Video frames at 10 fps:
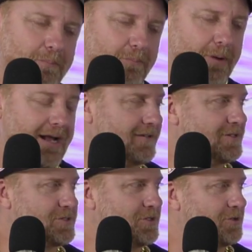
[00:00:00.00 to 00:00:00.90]
My
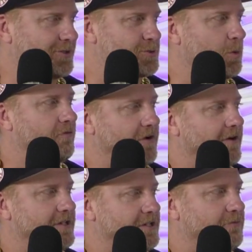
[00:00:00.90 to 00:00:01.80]
list and your list were
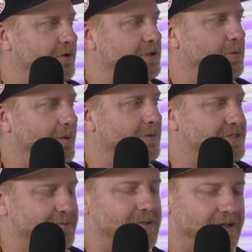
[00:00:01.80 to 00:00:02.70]
very different. You went with
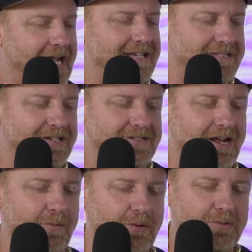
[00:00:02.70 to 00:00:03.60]
some classics, and I
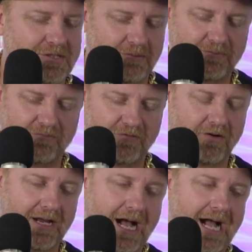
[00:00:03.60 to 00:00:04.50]
went with some
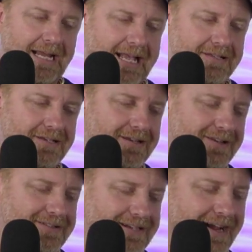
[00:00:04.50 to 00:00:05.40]
very high-end
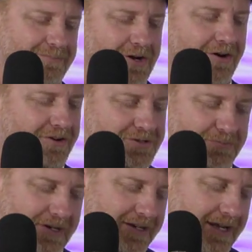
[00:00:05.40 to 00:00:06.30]
type cars,
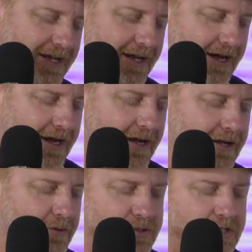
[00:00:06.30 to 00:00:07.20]
but
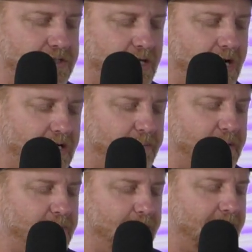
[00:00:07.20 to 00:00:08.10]
it was good talking to
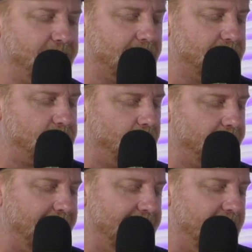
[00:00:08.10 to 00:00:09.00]
people about that. Let's go to the
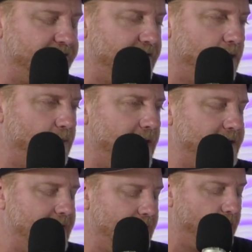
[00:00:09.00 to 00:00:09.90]
NFL right
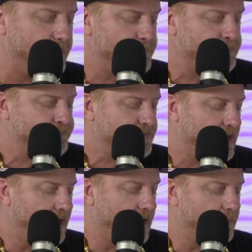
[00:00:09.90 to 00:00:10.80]
now.
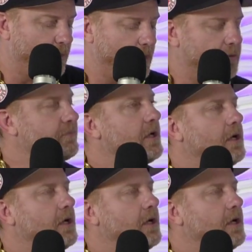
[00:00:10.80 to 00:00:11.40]
Well,